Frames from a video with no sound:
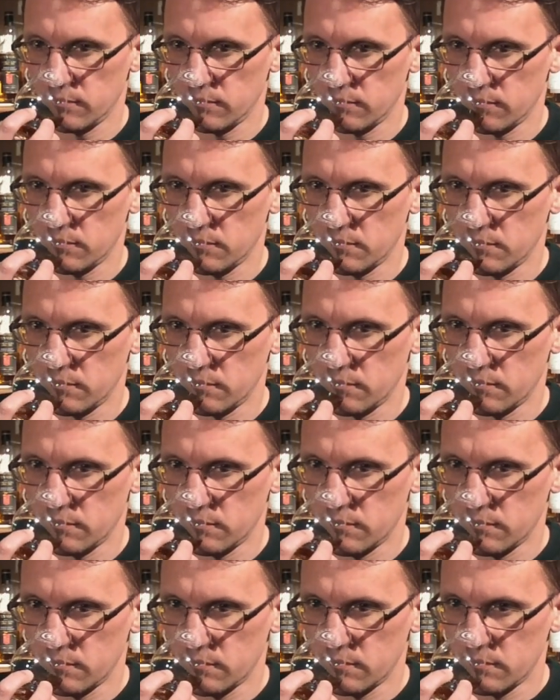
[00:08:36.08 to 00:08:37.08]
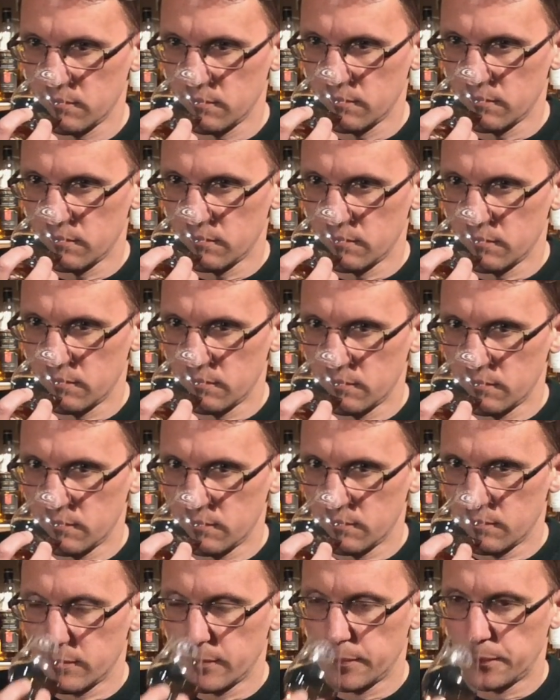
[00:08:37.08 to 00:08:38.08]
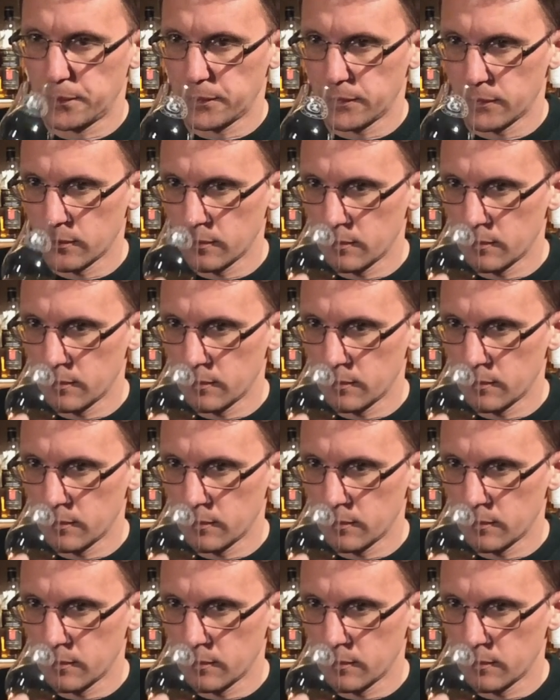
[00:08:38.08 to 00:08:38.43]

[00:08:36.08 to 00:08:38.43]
No one is speaking in this clip.